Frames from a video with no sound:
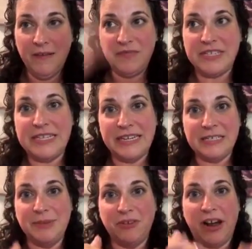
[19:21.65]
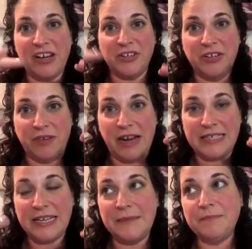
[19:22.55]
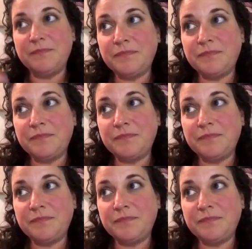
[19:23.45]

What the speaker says: the sea has been gradually rising,